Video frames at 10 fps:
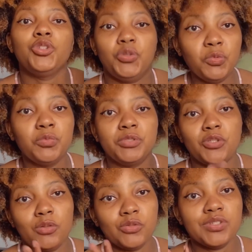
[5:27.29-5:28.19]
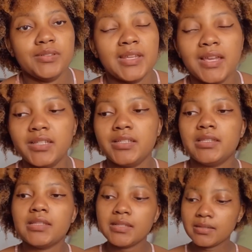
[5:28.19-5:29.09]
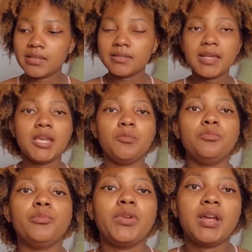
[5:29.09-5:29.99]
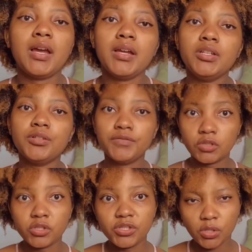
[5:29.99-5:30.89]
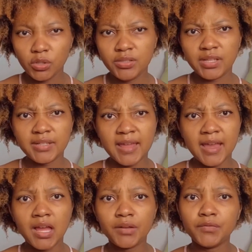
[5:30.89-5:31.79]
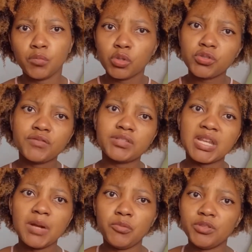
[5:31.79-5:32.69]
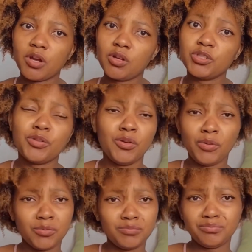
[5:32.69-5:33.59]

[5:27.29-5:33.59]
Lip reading: you will be told. And this is the same kind of concern that they have most of the time when they ask you, oh,